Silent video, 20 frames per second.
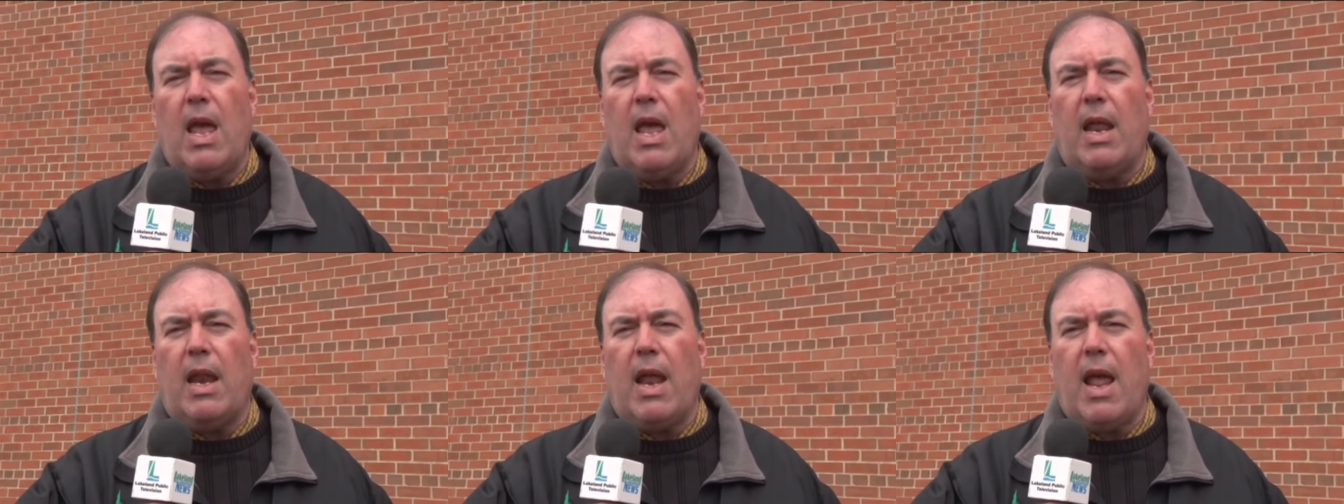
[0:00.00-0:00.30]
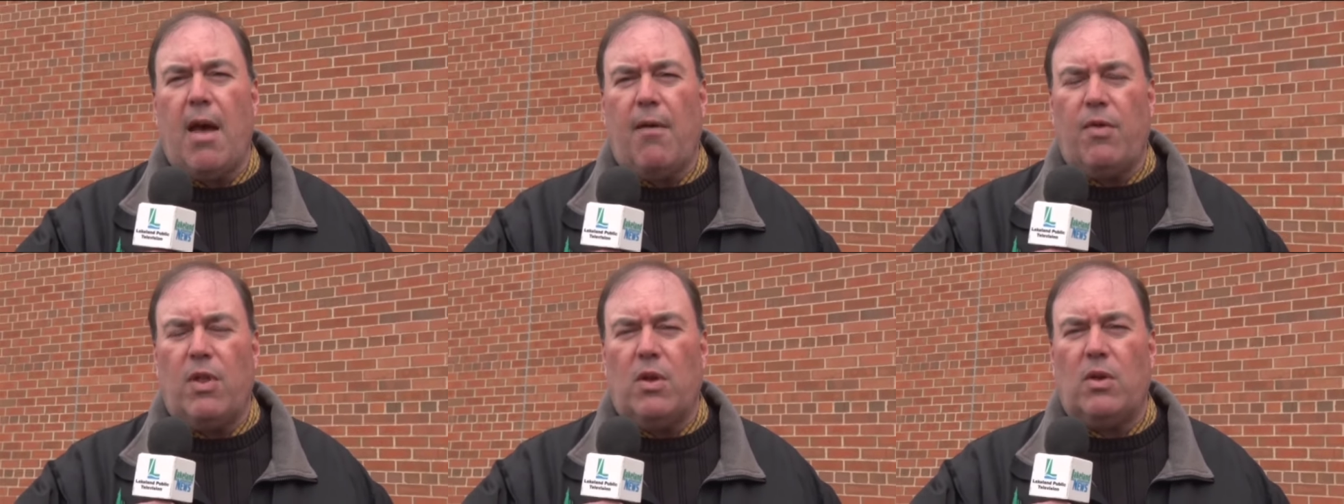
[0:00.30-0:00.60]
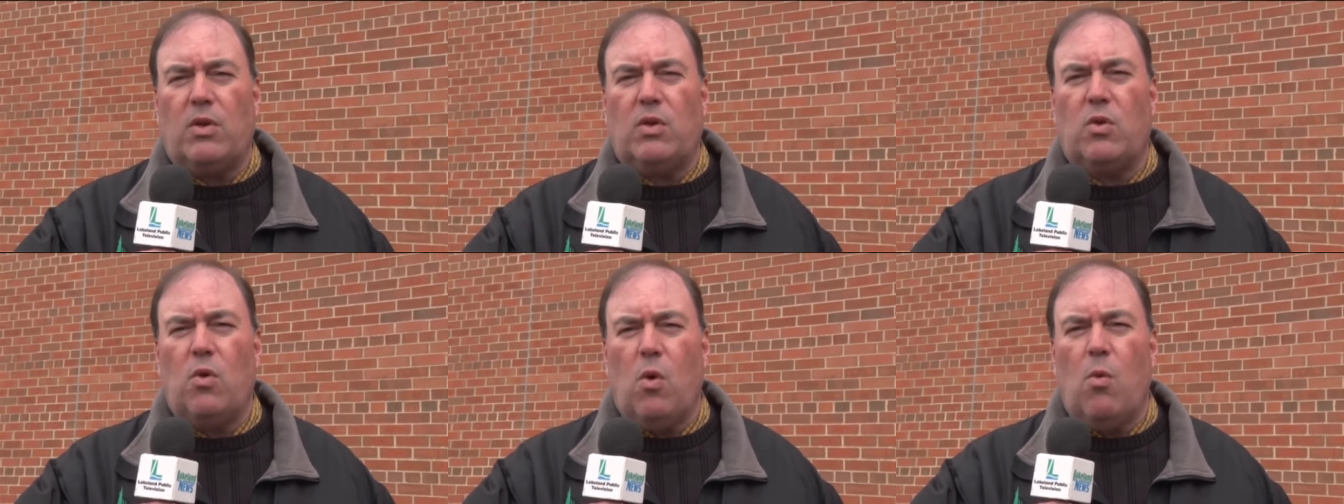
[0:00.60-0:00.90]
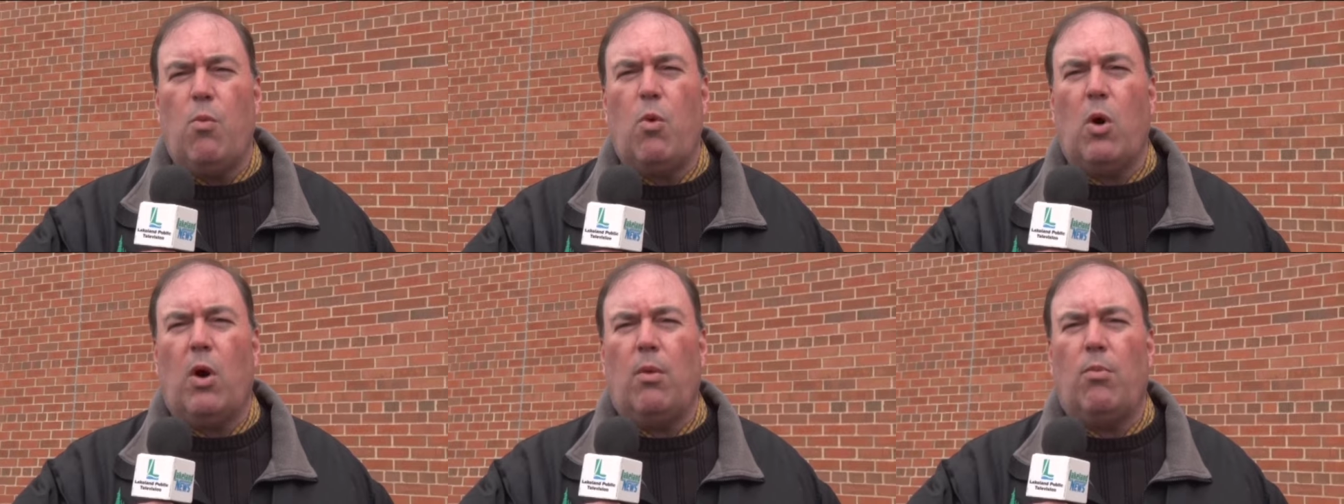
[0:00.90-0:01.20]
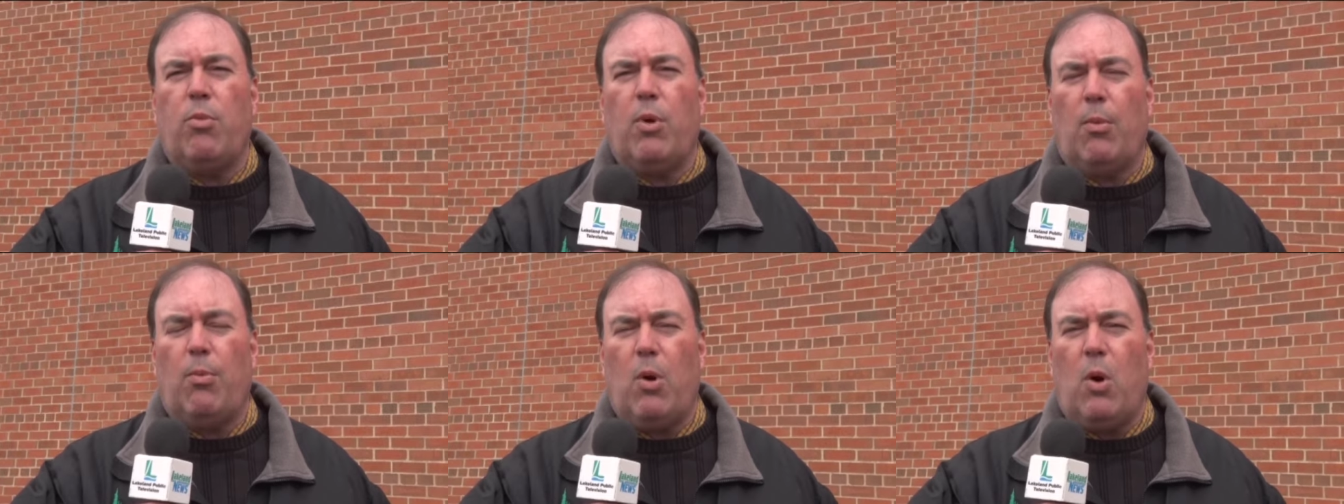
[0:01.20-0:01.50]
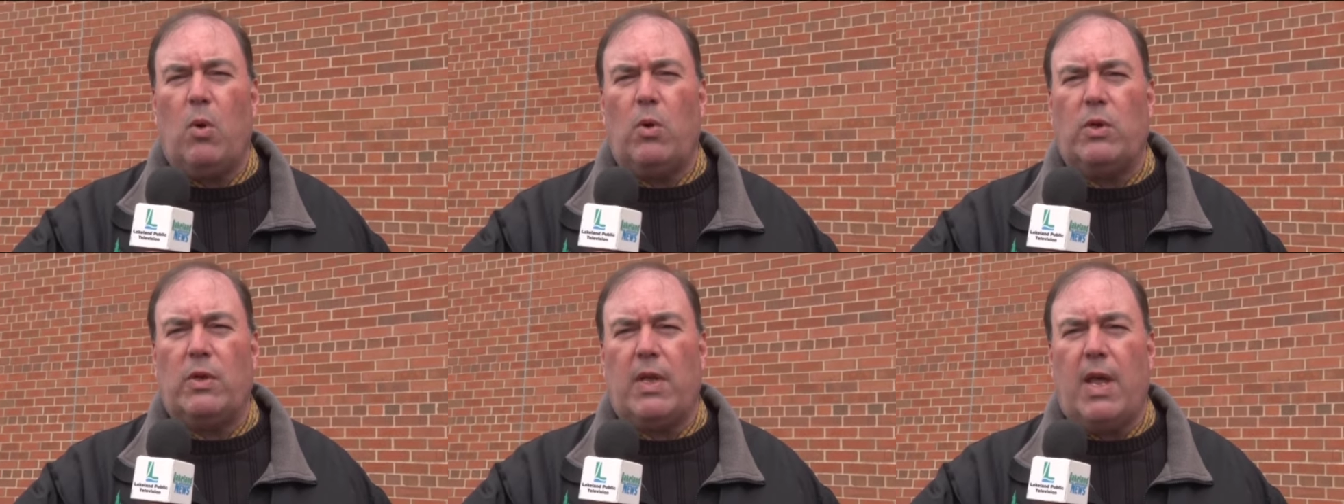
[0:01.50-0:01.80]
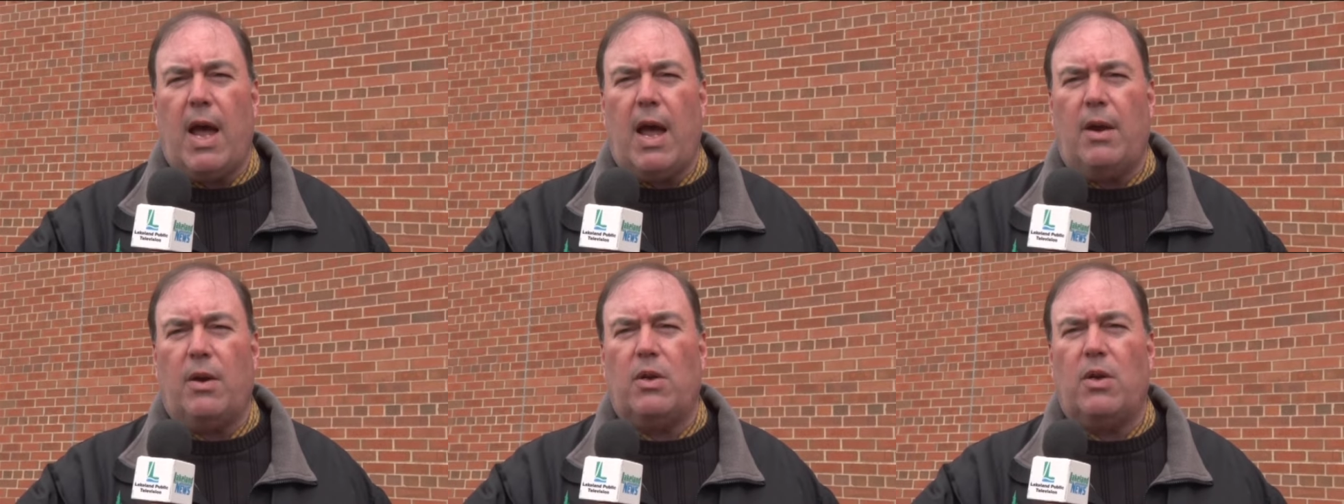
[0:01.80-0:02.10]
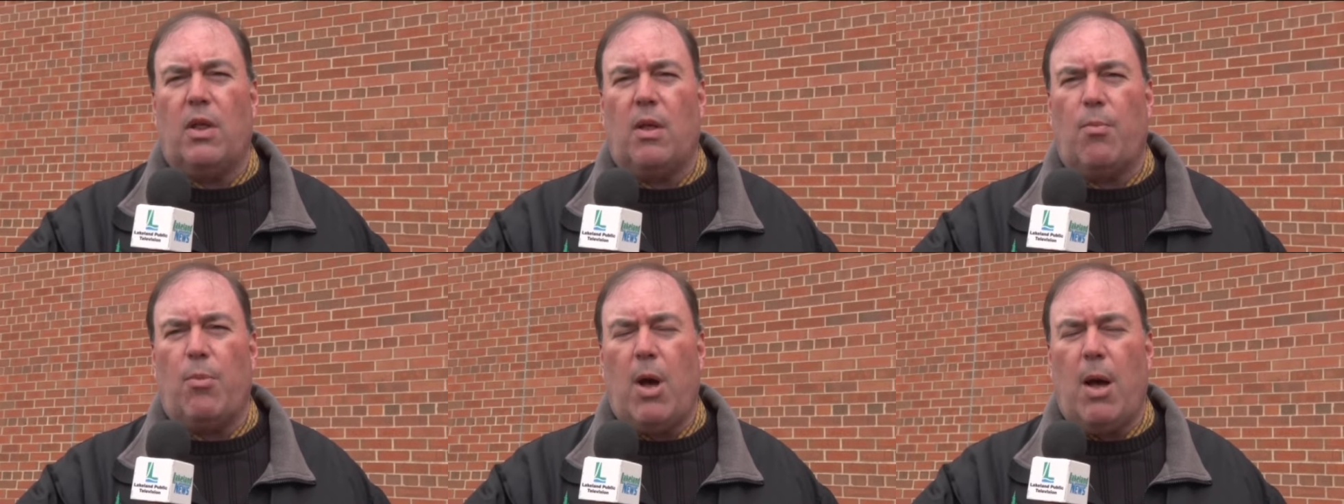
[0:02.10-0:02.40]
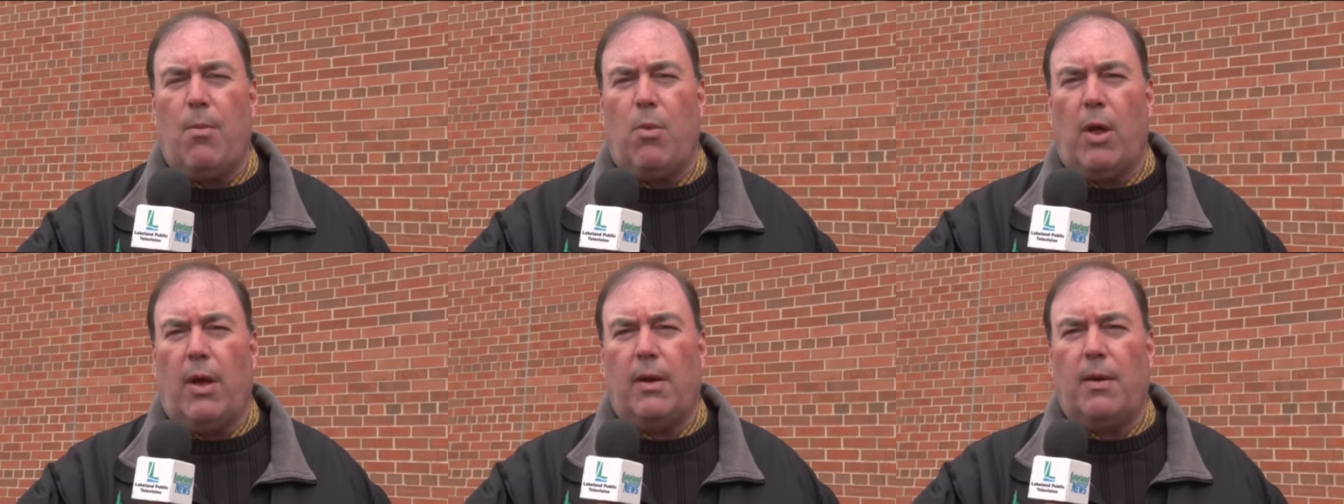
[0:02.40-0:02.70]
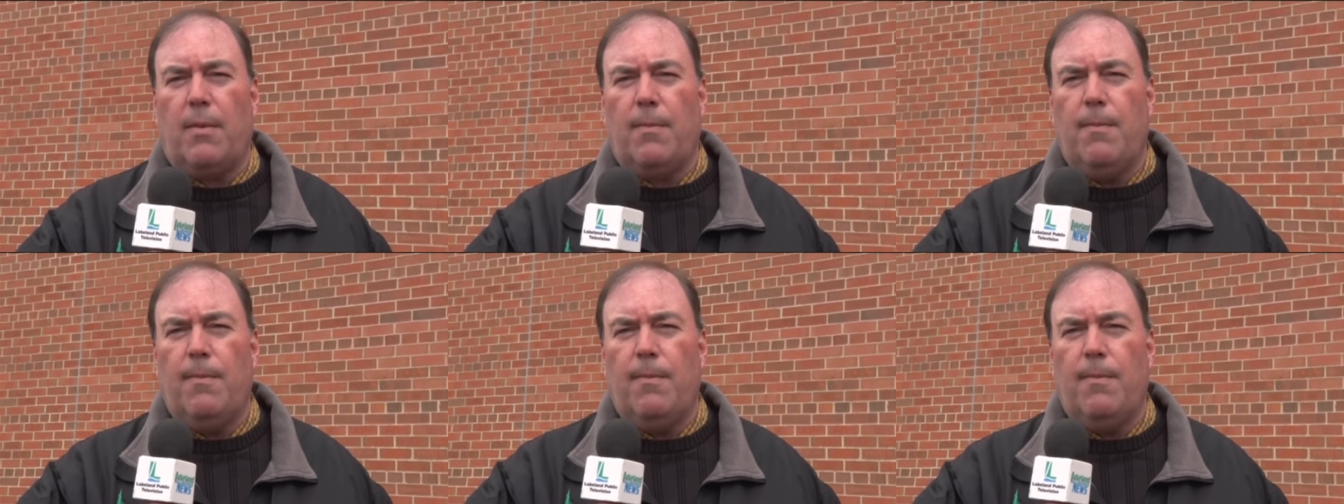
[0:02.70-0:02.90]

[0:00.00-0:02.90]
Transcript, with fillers: and have the school board propose that to the public.